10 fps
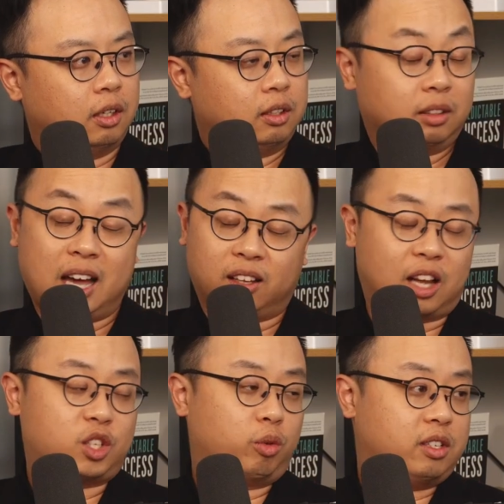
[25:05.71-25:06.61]
Yeah,
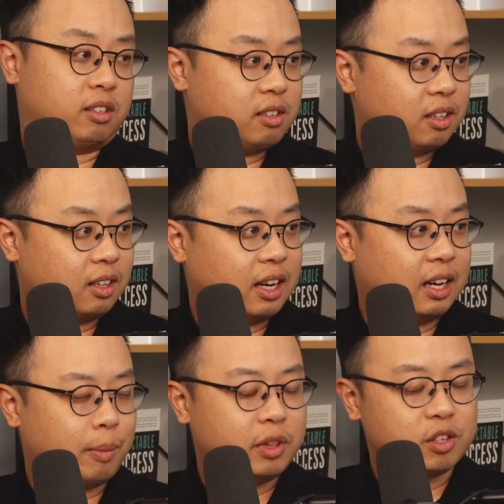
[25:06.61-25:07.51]
lots of reasons.
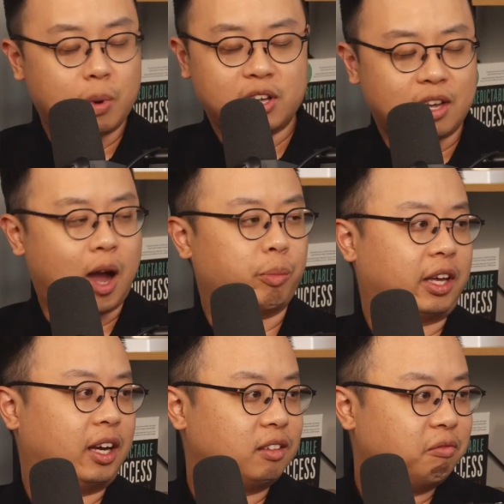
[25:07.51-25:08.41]
The spine's
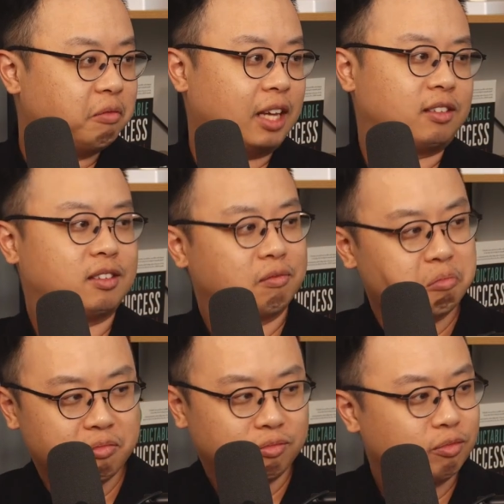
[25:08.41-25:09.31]
complicated. That's
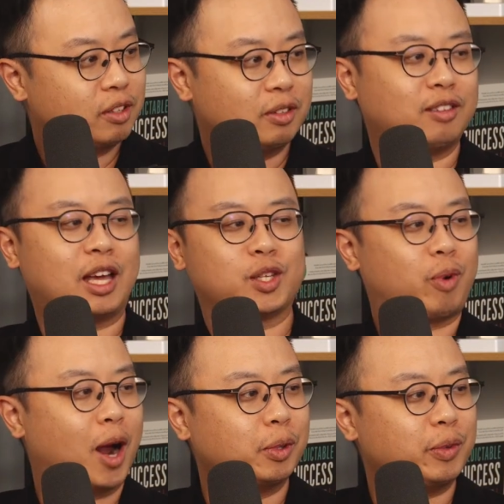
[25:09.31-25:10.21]

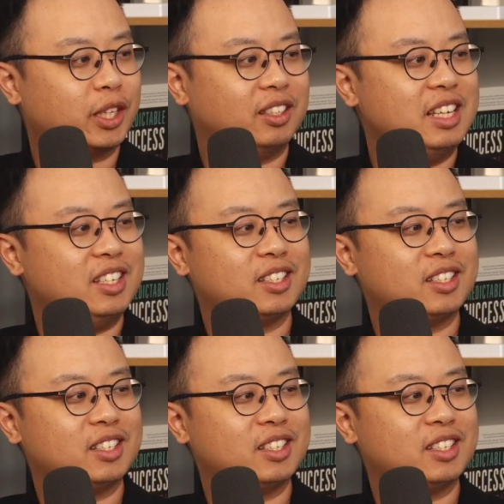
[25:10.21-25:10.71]
probably the easiest